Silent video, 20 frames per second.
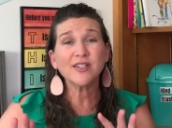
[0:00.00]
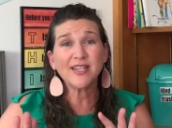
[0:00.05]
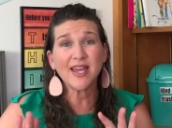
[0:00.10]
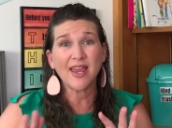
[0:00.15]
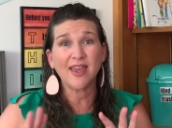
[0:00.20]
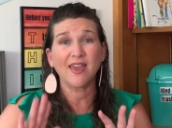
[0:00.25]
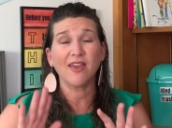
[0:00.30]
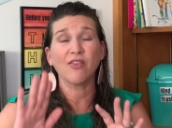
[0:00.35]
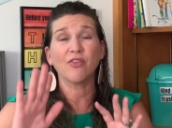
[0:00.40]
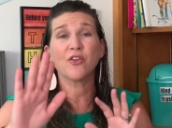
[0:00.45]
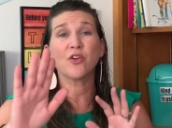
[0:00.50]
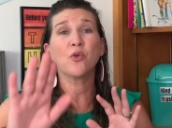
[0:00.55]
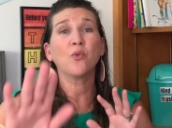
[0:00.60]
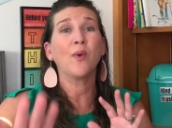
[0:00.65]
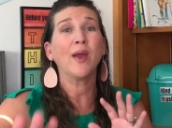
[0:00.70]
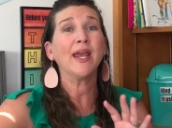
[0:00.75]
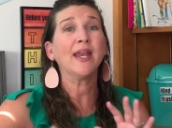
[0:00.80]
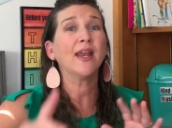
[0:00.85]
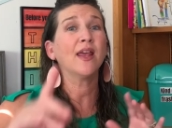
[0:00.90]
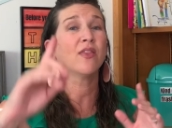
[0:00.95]
taking, they're
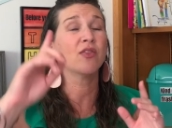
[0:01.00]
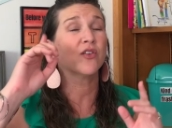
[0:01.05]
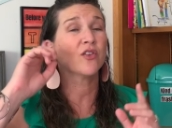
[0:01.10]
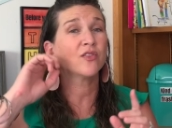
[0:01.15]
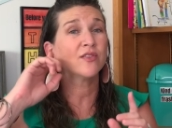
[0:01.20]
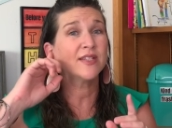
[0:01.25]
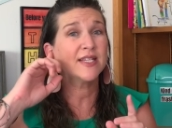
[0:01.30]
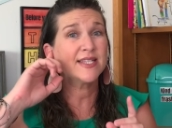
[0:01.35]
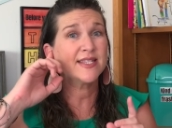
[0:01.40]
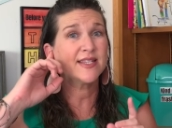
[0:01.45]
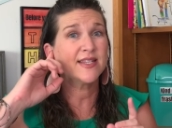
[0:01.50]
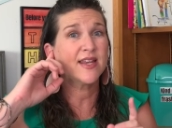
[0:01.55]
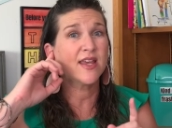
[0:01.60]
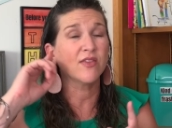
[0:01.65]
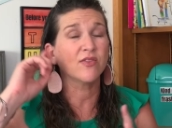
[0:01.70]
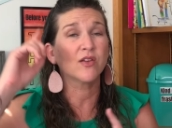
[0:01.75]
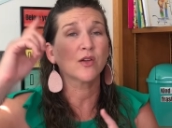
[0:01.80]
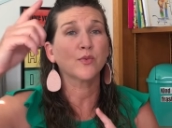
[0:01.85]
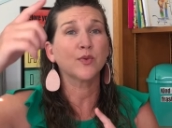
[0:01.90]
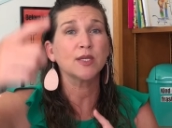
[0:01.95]
waiting, they're listening,
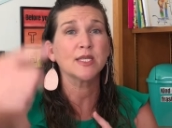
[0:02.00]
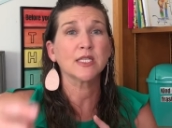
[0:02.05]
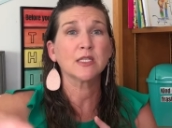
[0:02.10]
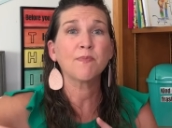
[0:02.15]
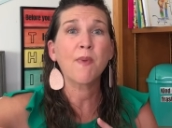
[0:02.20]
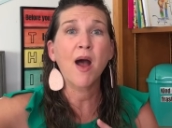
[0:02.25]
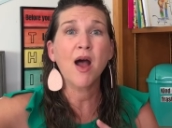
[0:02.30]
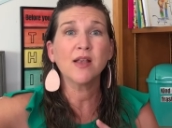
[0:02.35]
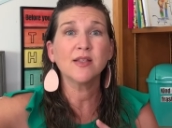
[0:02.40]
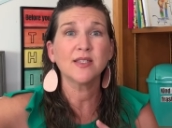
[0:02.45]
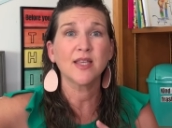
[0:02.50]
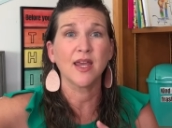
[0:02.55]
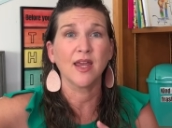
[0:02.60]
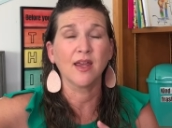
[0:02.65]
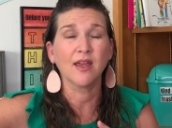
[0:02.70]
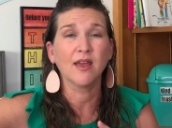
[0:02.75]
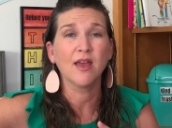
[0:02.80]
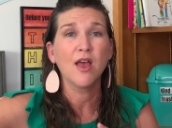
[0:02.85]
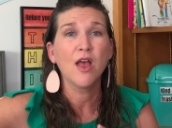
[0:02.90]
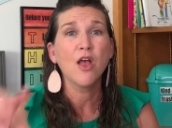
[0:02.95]
they're
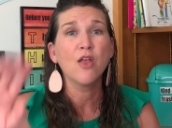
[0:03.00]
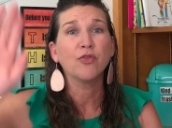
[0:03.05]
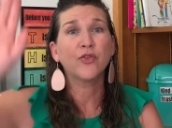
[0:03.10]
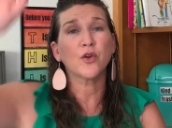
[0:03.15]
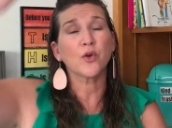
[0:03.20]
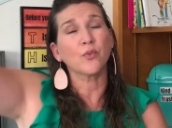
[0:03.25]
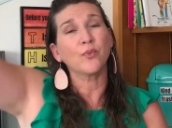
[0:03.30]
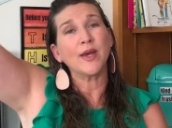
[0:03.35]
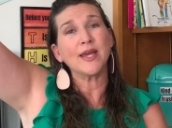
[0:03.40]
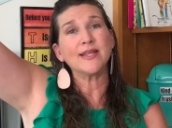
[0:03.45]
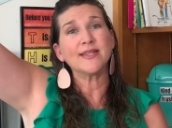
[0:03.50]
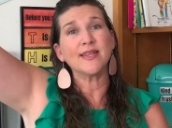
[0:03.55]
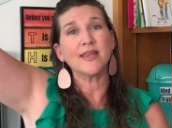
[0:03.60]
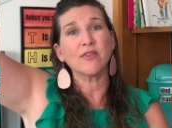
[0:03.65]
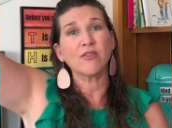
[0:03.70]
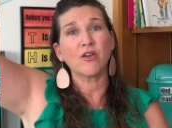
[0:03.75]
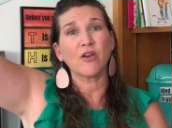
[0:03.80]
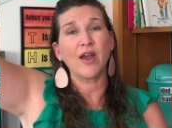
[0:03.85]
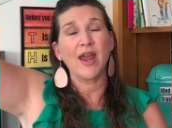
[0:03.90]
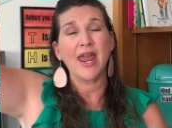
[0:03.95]
responding, they're raising
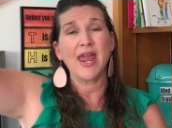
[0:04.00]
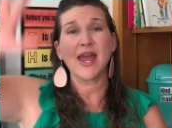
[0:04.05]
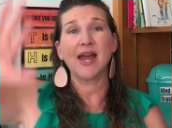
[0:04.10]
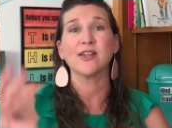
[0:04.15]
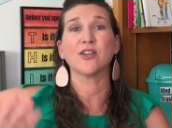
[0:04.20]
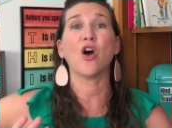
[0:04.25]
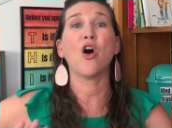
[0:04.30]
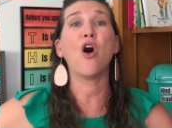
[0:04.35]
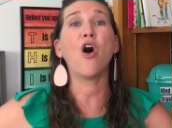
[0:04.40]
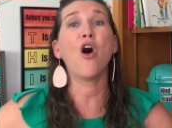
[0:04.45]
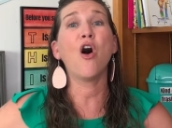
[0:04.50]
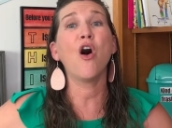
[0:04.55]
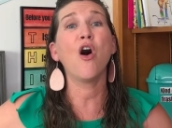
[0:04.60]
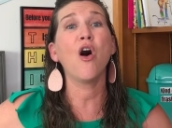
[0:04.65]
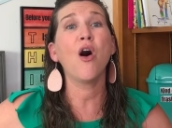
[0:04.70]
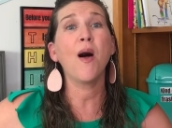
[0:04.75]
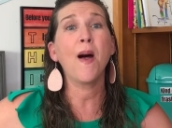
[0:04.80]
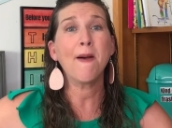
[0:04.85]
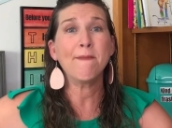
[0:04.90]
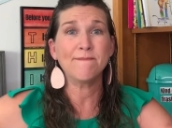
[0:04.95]
their hand,
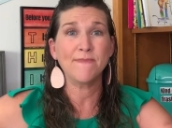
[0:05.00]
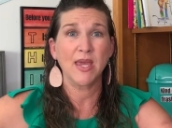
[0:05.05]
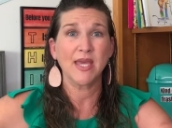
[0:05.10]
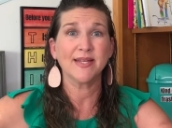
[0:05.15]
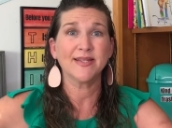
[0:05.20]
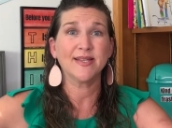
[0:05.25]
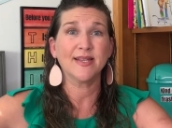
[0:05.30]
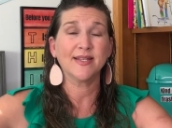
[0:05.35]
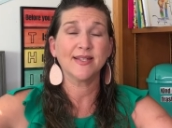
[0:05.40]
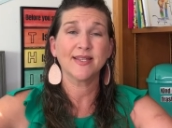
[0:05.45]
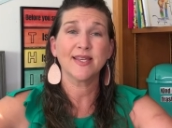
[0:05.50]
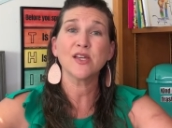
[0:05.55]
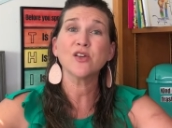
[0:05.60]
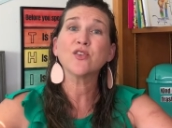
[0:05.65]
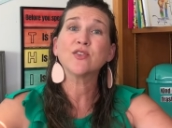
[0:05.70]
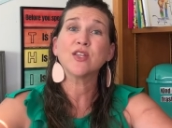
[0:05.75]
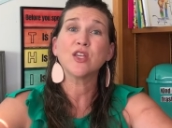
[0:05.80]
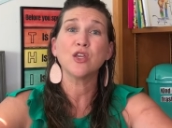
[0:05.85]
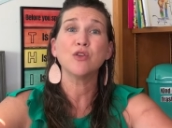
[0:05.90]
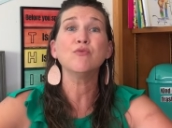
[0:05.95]
all amazing skills
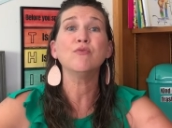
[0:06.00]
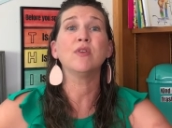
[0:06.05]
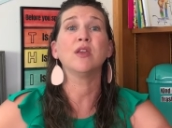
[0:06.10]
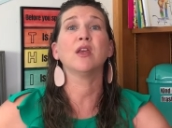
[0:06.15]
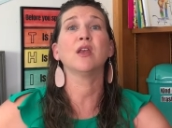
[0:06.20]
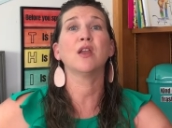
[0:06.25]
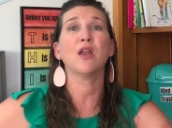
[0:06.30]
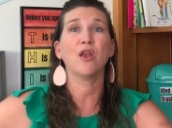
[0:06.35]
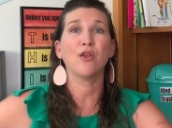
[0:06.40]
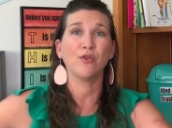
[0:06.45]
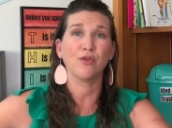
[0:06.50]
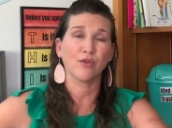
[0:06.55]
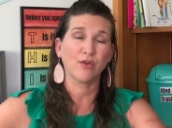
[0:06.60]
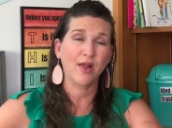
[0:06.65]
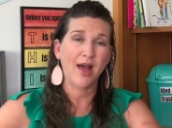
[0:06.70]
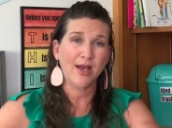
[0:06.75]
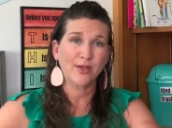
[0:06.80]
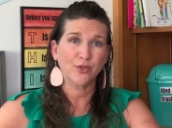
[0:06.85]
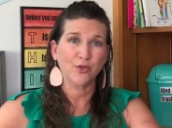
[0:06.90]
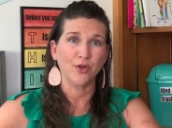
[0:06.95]
that you need in your
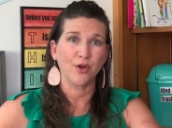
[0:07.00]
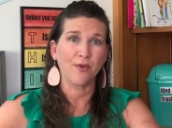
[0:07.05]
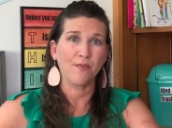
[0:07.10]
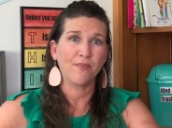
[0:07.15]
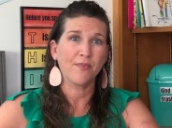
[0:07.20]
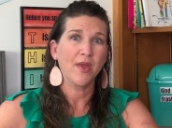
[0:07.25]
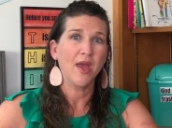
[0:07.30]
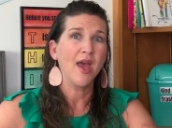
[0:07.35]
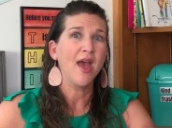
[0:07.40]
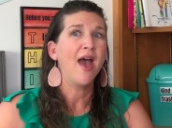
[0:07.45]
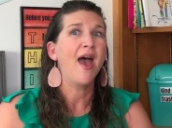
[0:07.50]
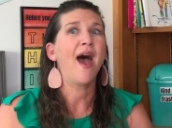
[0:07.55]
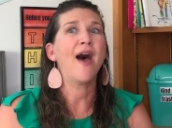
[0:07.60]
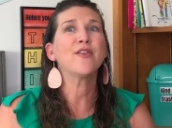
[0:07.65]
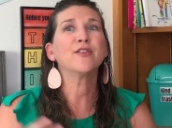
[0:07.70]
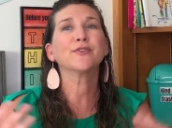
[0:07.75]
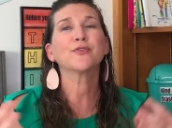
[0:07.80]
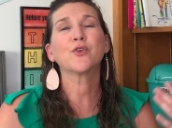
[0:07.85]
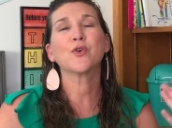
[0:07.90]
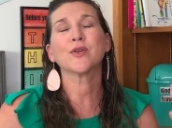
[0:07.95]
classroom. And
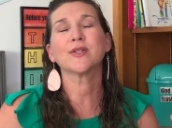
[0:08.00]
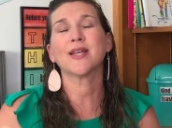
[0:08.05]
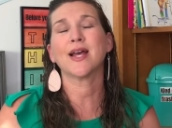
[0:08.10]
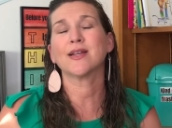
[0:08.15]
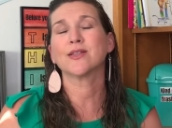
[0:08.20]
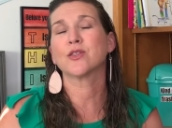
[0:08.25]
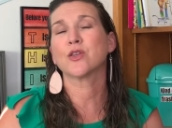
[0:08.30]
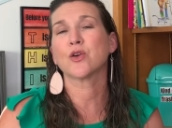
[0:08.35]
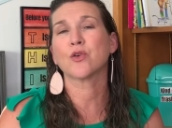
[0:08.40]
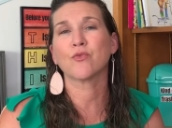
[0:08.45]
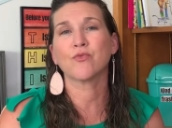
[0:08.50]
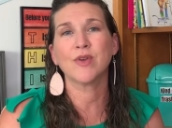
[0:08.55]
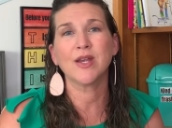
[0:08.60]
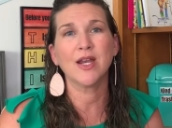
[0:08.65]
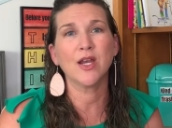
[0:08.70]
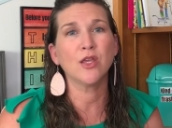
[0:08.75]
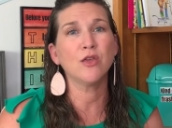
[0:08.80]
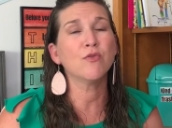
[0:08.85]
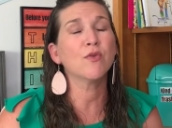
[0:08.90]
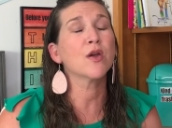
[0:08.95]
then of course, as they're
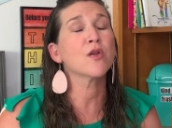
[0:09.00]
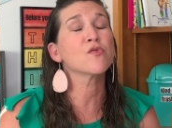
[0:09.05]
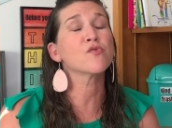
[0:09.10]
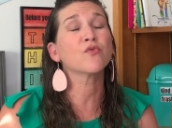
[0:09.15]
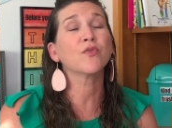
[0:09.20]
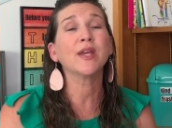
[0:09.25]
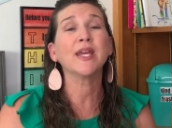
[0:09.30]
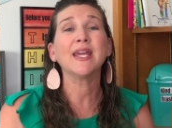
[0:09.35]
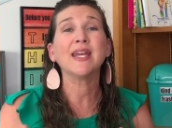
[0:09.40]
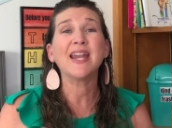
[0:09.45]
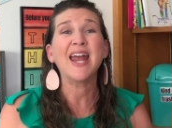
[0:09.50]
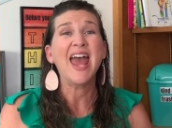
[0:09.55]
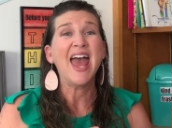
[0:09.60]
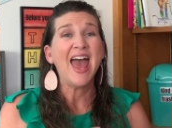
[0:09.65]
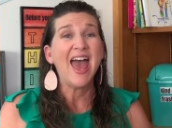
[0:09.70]
reading, you can read